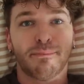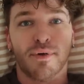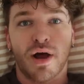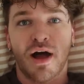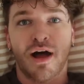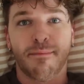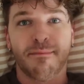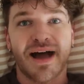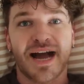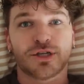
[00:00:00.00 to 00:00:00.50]

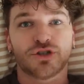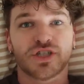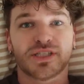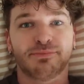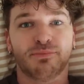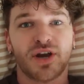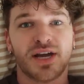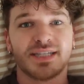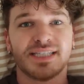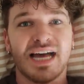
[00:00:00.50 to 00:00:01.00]
Uh, mattress
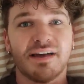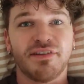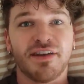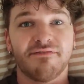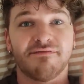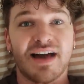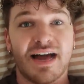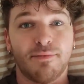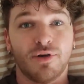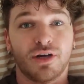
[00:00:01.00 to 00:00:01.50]
brands having
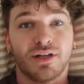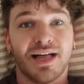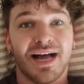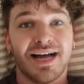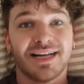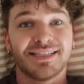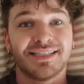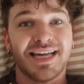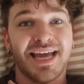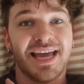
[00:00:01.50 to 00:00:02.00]

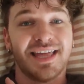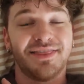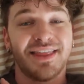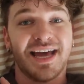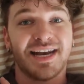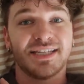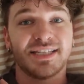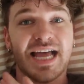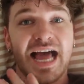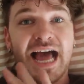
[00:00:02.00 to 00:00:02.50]
fiberglass, and
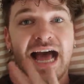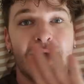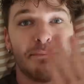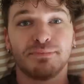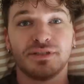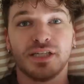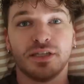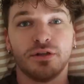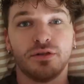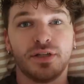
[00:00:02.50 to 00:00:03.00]
that is
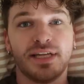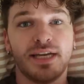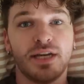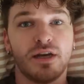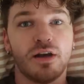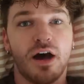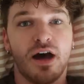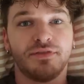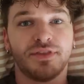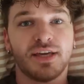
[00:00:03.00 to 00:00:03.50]
absolutely
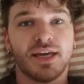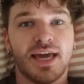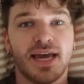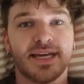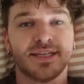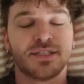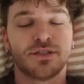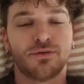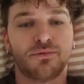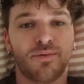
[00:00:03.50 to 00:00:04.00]
not the
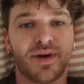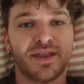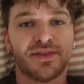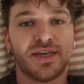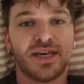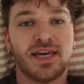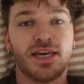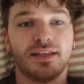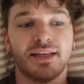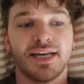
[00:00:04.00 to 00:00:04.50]
case with
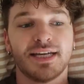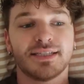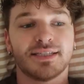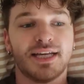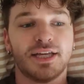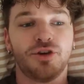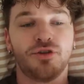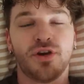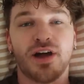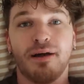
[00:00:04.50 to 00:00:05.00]
Helix.
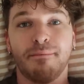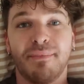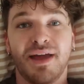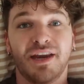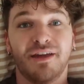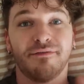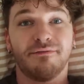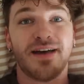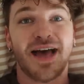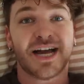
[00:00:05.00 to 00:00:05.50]
They do not
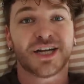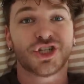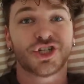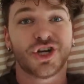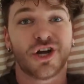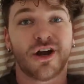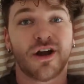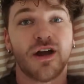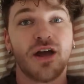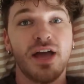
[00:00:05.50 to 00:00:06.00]

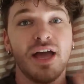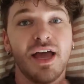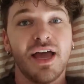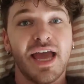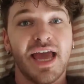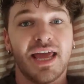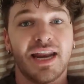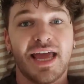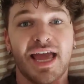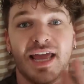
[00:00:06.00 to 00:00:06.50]
manufacture
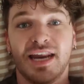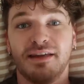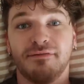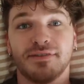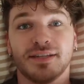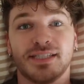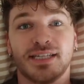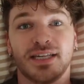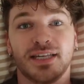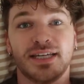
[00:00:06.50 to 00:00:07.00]
in any
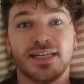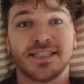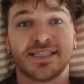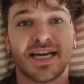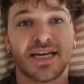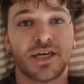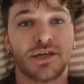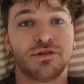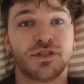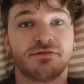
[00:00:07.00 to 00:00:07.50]
facilities
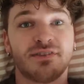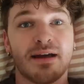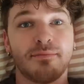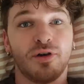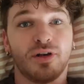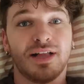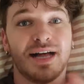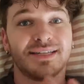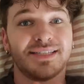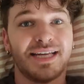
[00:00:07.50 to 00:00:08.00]
that use
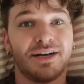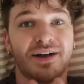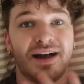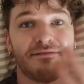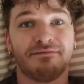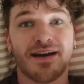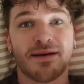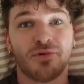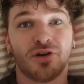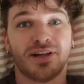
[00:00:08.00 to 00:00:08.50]
fiberglass. They don't
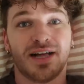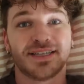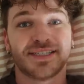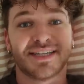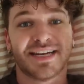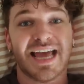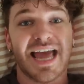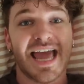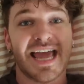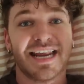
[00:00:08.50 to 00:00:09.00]
have
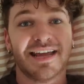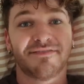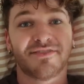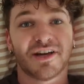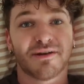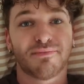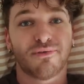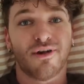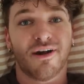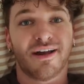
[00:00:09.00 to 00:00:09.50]
fiberglass in any of
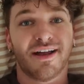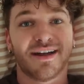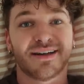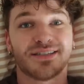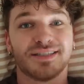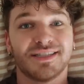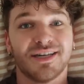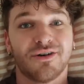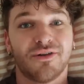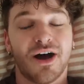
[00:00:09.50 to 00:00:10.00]
their
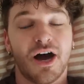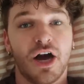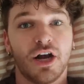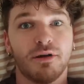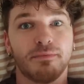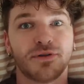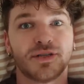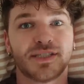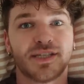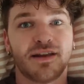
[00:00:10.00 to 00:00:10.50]
products, so one
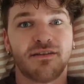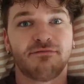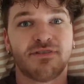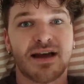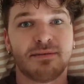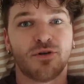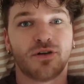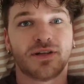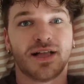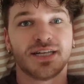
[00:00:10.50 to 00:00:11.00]
hundred percent
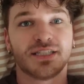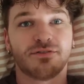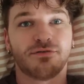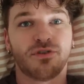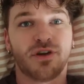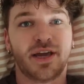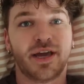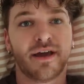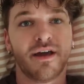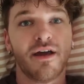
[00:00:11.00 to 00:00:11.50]
fiberglass
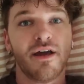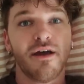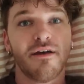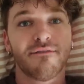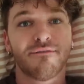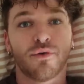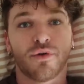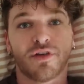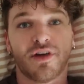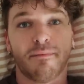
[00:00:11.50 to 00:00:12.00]
free
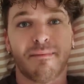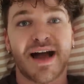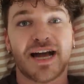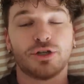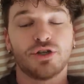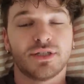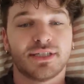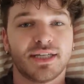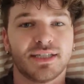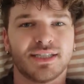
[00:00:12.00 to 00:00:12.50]
for their
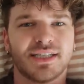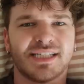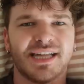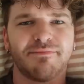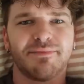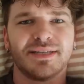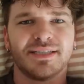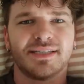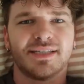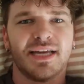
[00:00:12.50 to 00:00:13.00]
mattresses, because
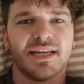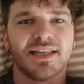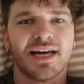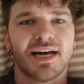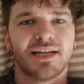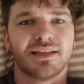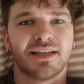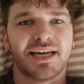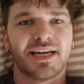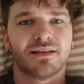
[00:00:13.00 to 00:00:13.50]
I've been seeing
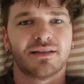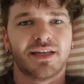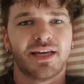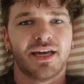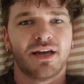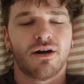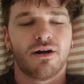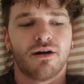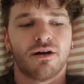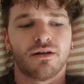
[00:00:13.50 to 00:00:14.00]
that
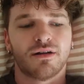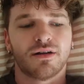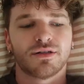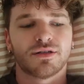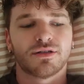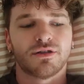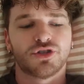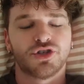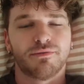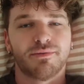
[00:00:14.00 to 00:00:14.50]
lately on
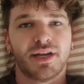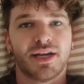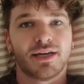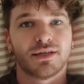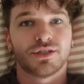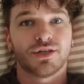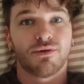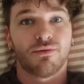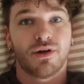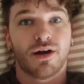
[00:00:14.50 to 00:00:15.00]
social
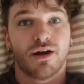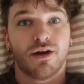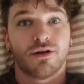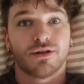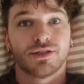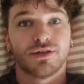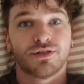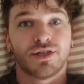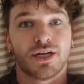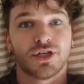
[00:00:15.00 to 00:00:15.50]
media, so I wanted to
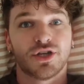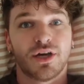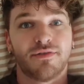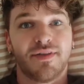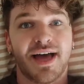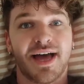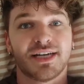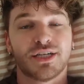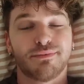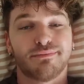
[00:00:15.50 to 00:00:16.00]
also touch on
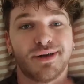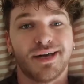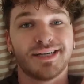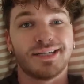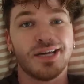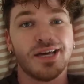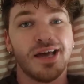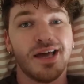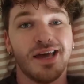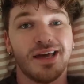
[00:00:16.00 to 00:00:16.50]
that.
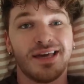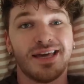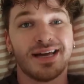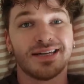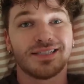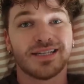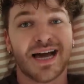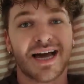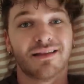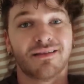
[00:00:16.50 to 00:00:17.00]
But
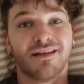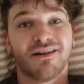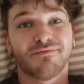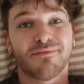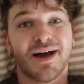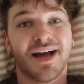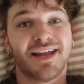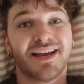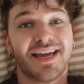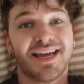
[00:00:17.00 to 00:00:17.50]
yes, I love
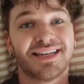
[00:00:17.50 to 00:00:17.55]
mine.